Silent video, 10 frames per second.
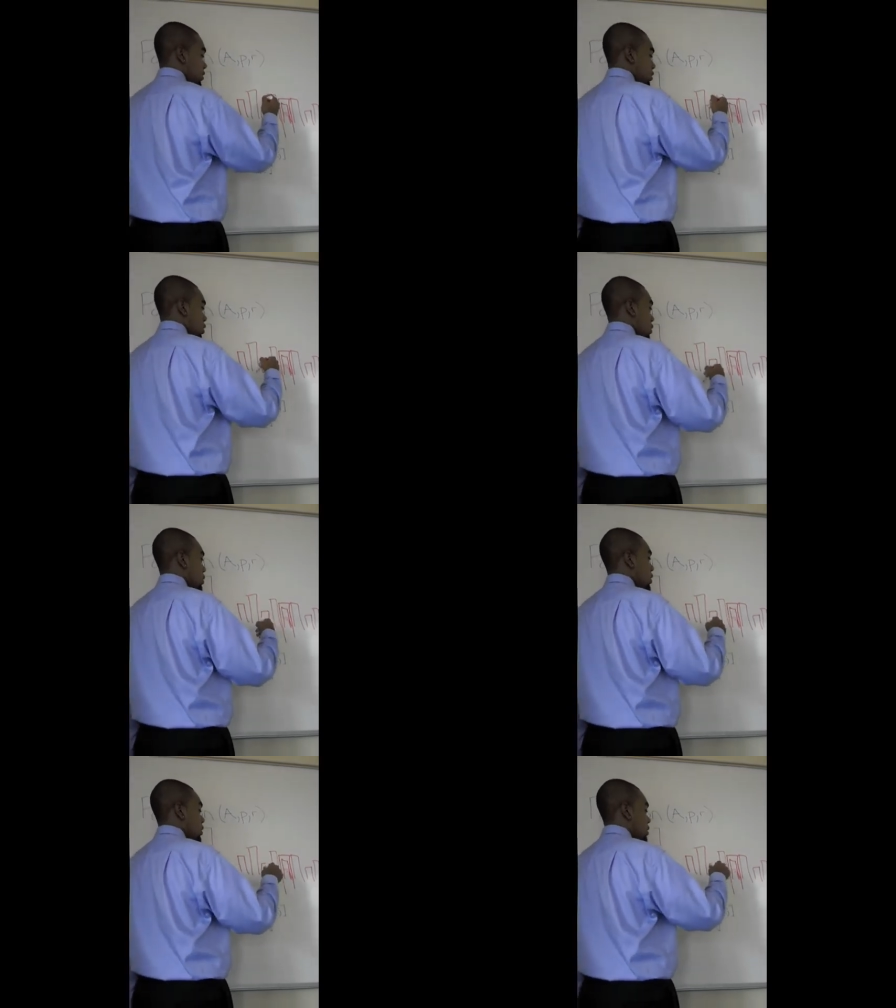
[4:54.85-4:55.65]

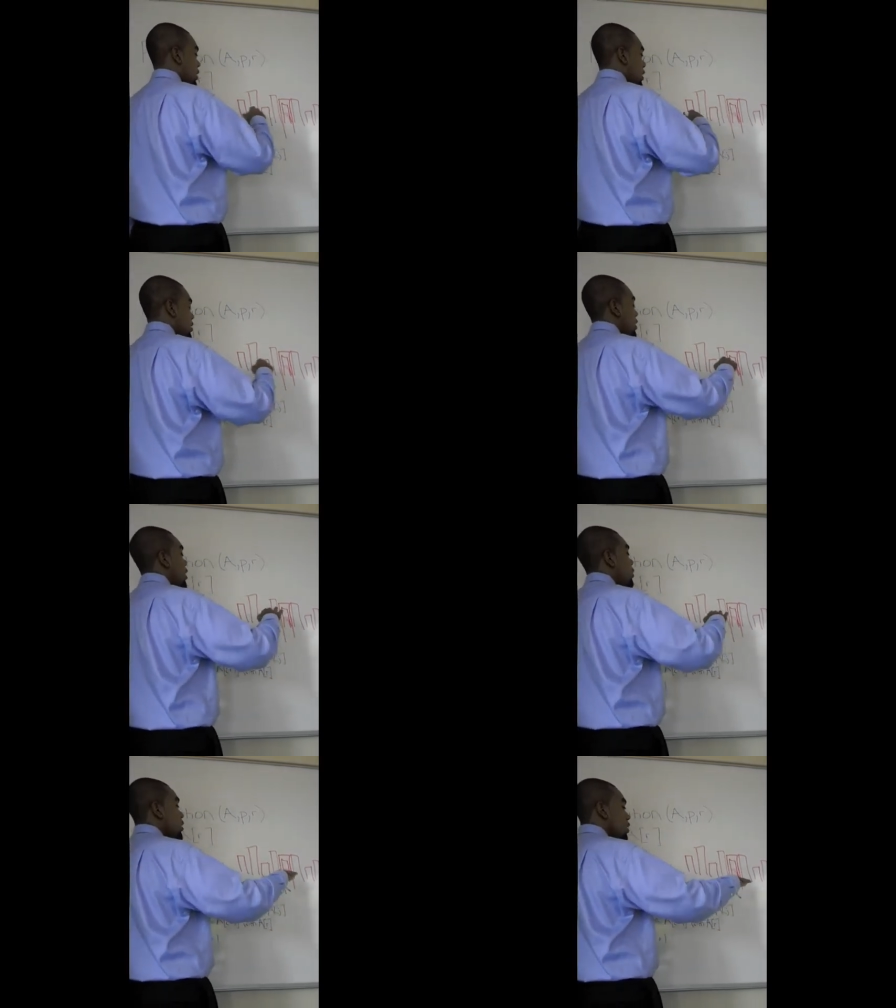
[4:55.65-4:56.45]
So this is not
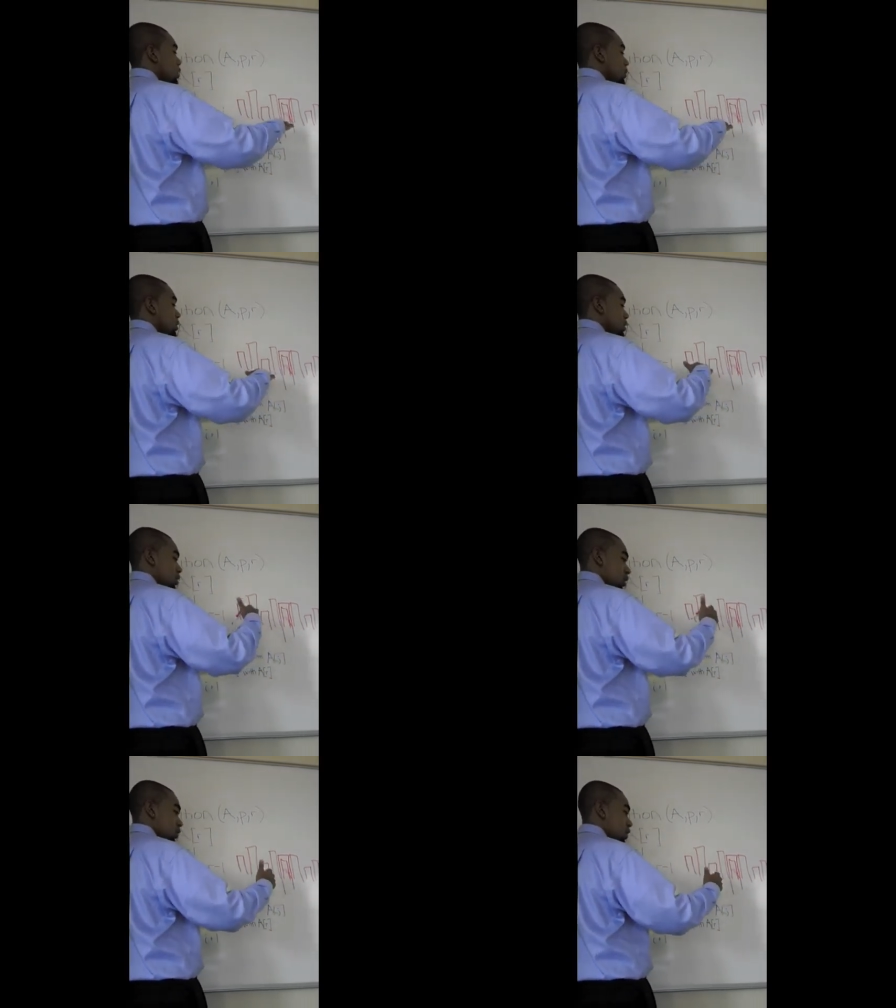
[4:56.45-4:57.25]
necessarily how it would look, but
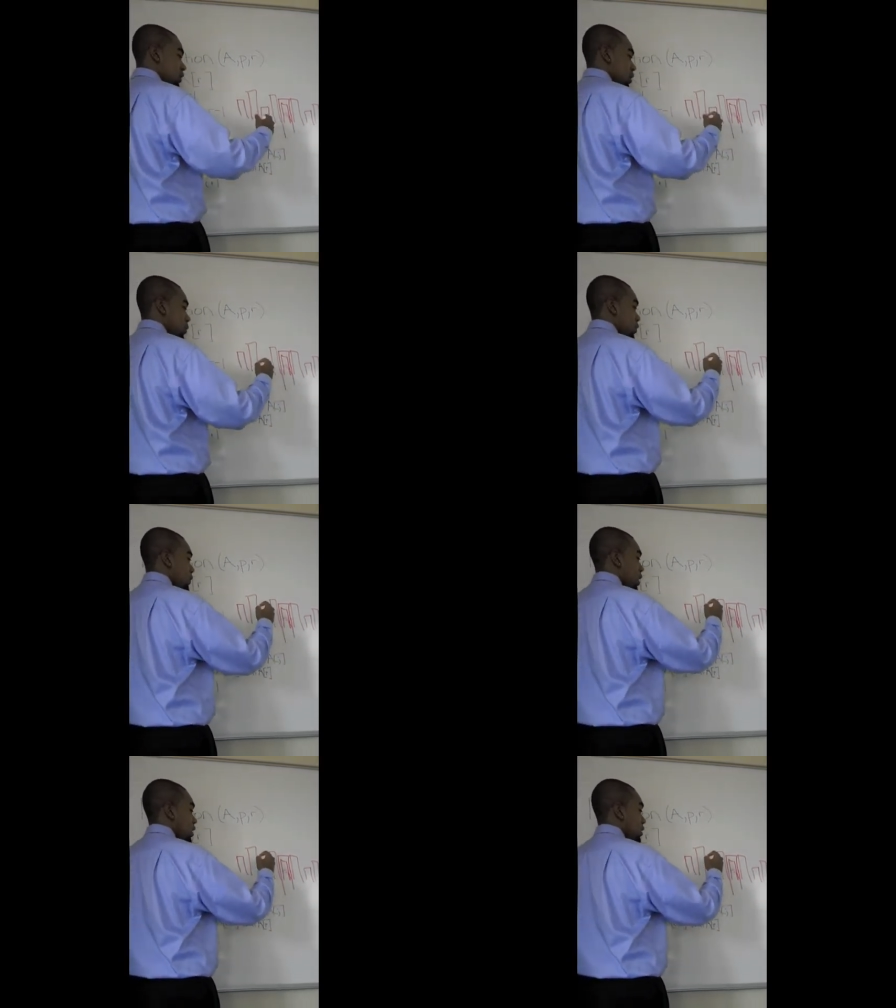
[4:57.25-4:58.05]
just to give an example of
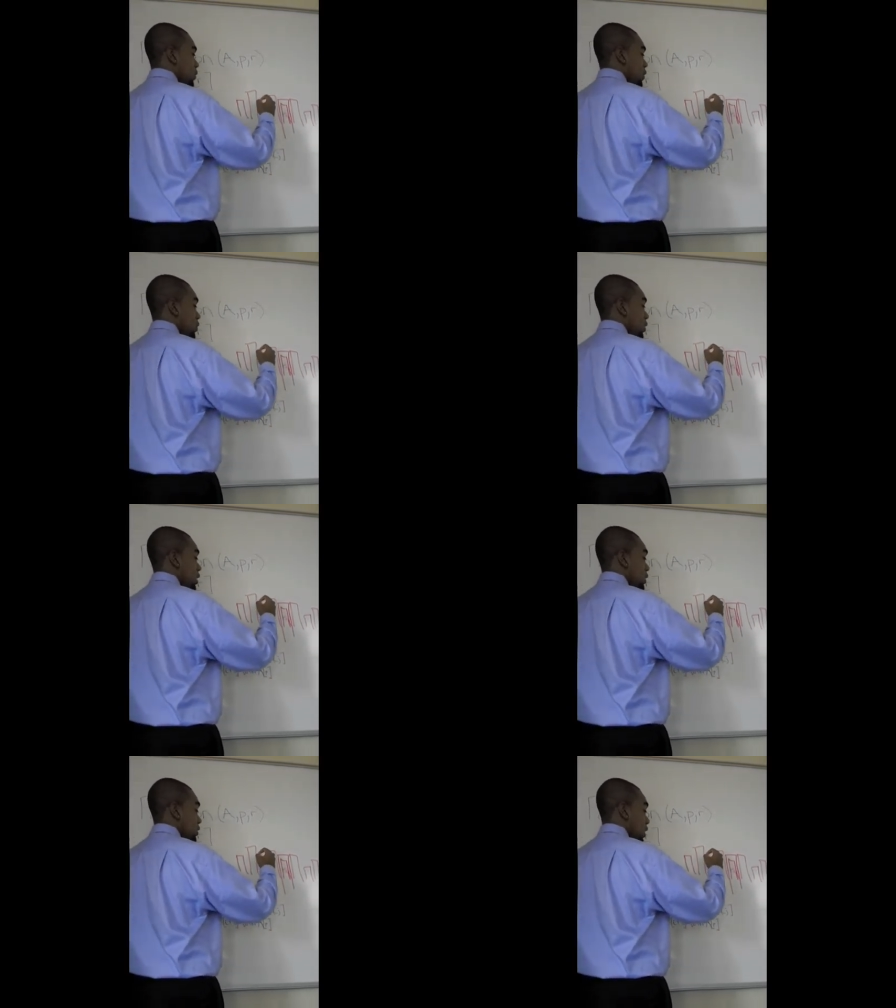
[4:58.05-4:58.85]
finding the pivot point on
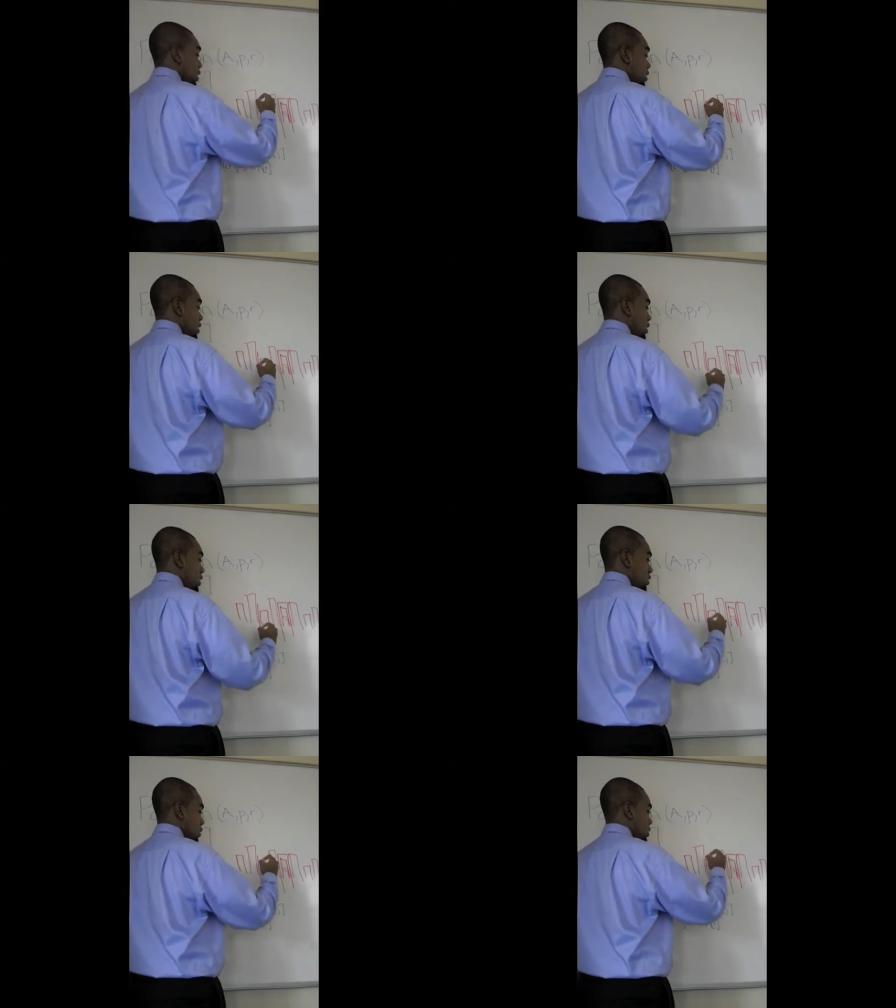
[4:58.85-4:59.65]
the left side.
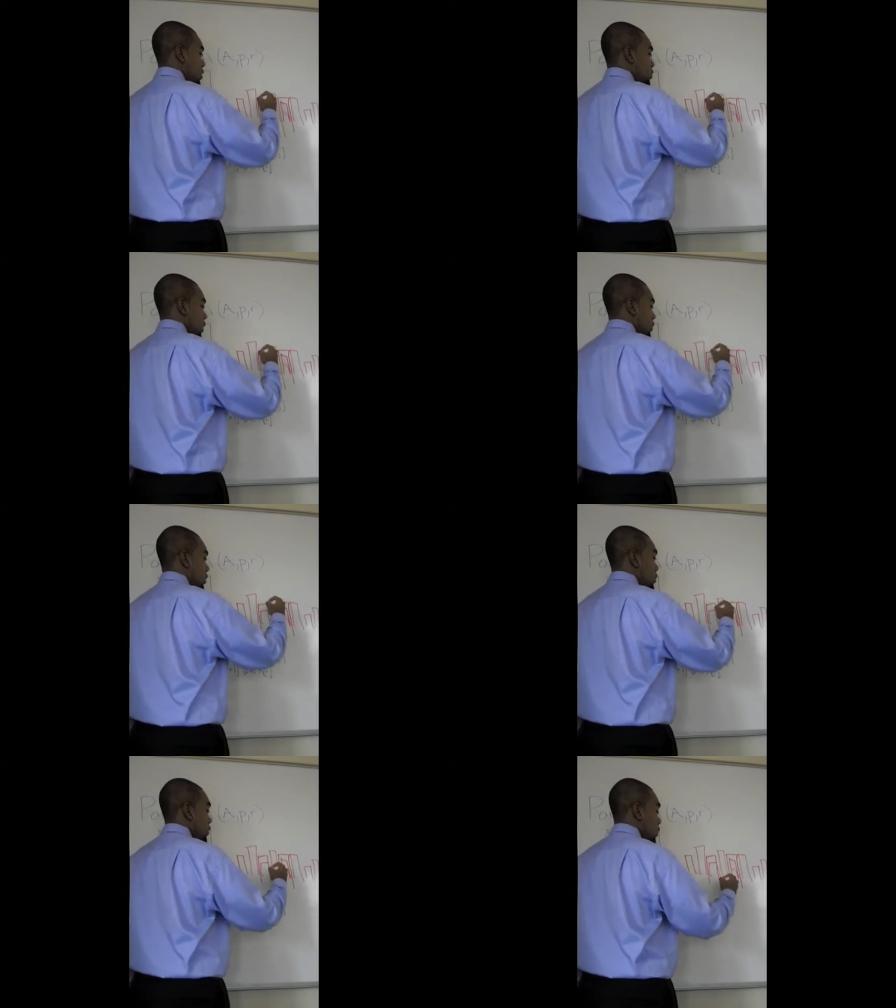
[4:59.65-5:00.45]
So this might be
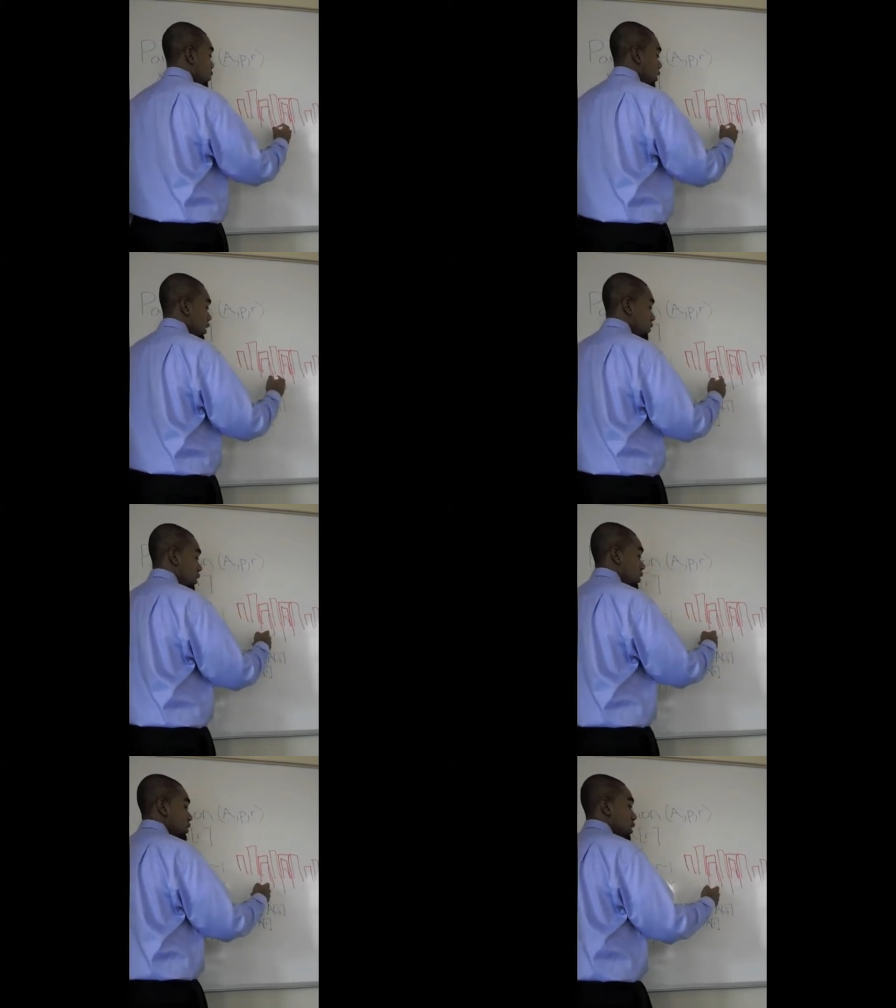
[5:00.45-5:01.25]
the pivot point on the left
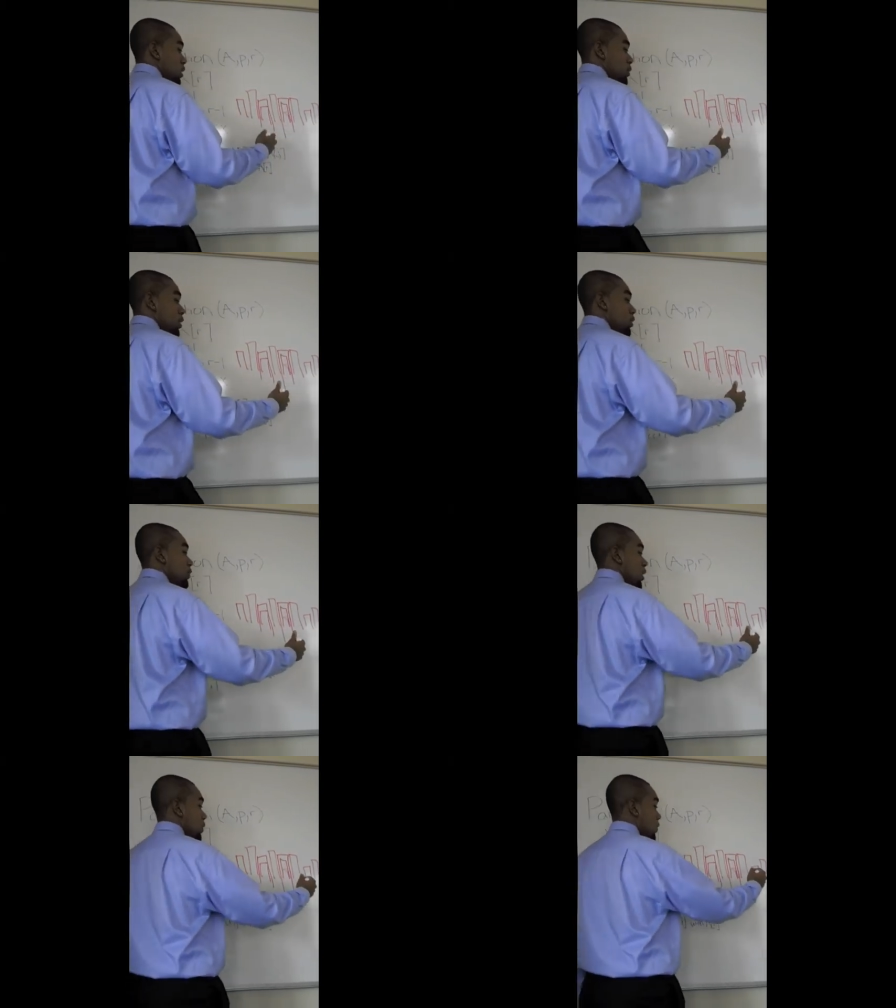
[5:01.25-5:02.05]
side this time, and it'll
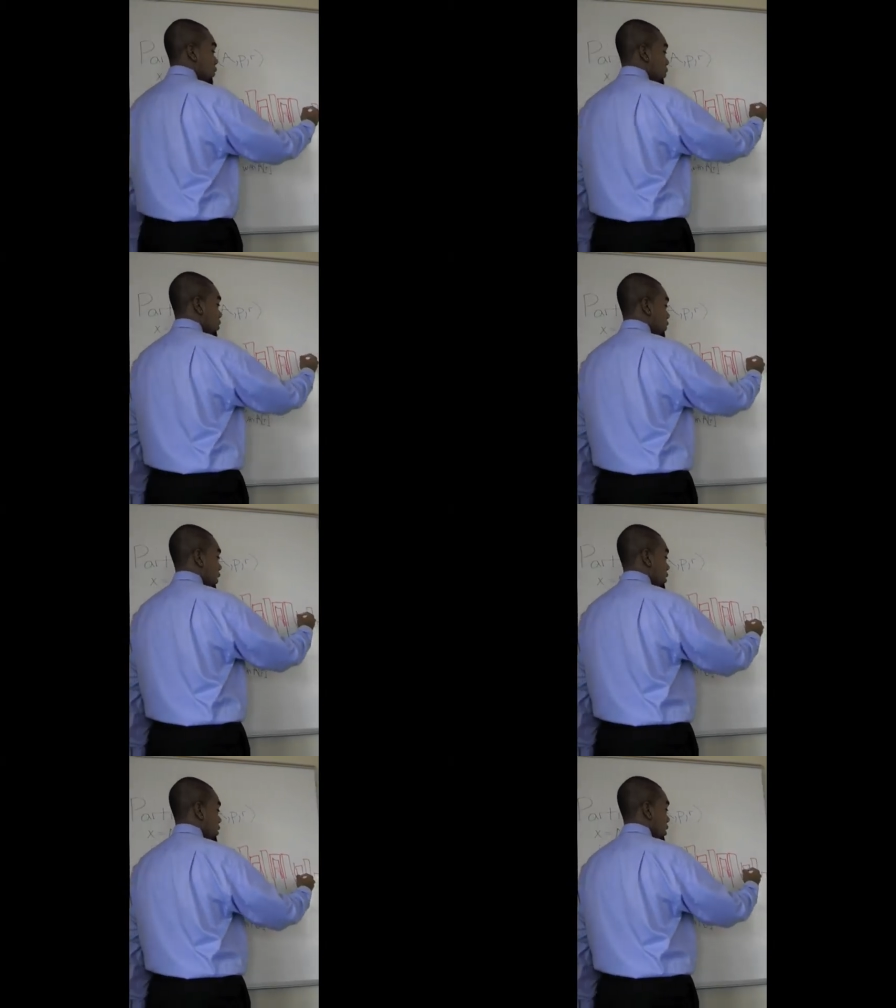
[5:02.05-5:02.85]
find the pivot point on the
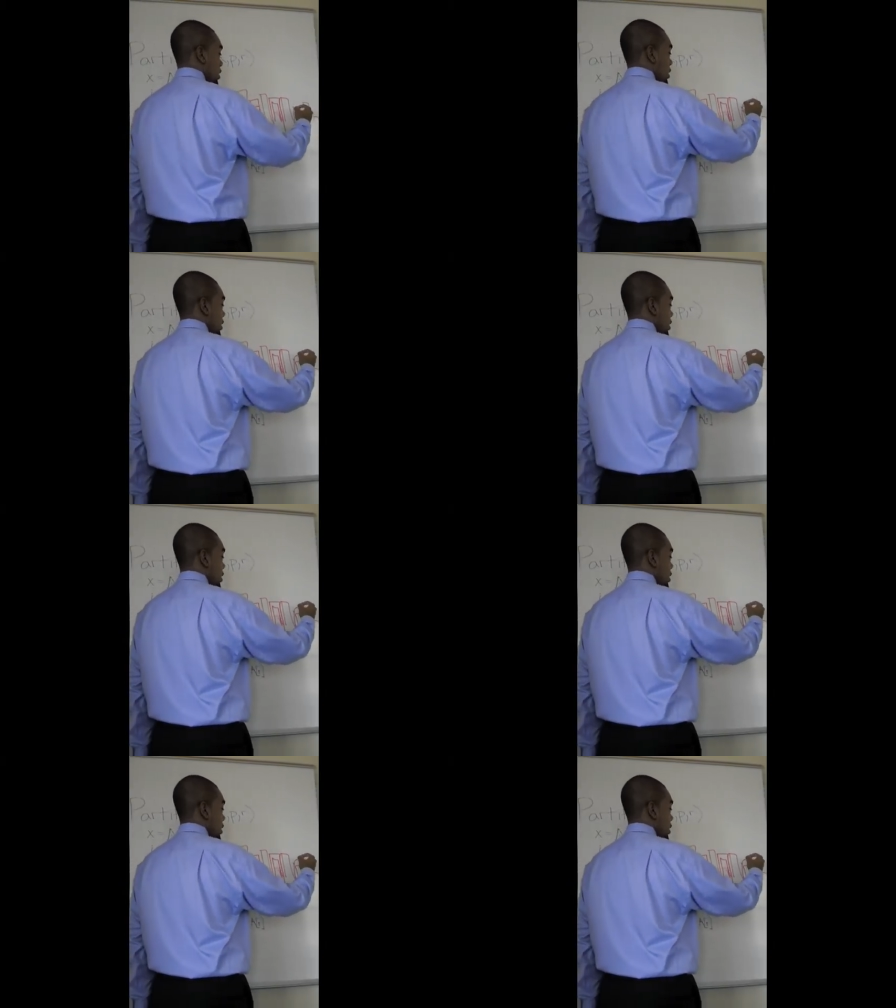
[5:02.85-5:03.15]
right side.